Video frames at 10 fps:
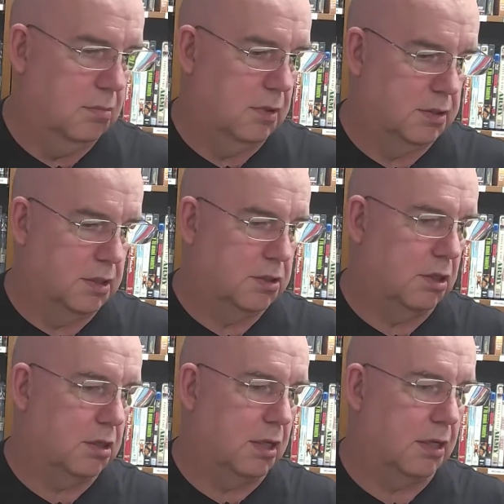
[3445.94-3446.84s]
does this
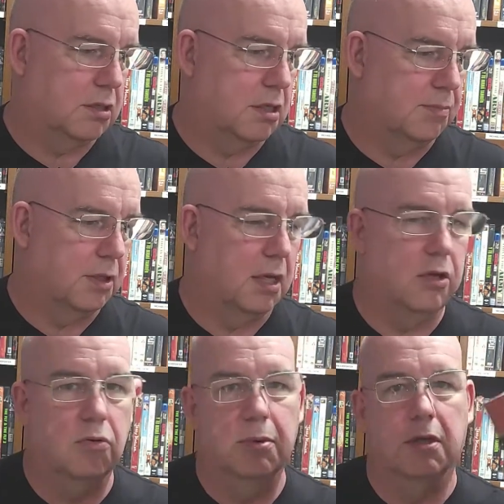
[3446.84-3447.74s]
look like something that
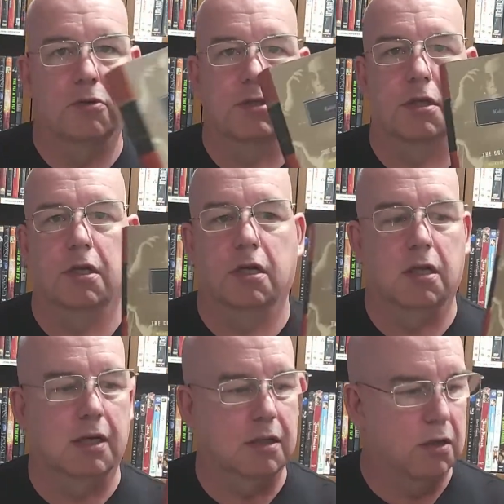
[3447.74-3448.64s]
you would be interested in
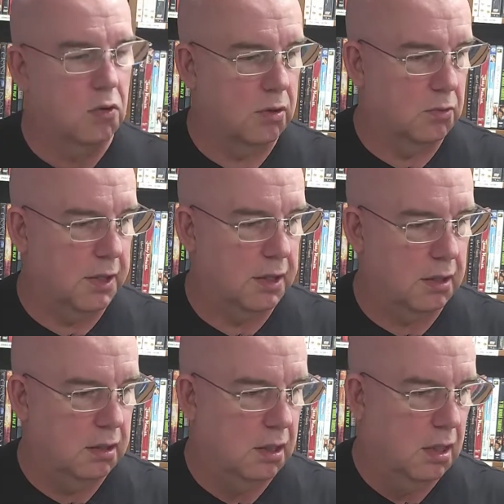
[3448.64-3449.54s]
collecting or reading?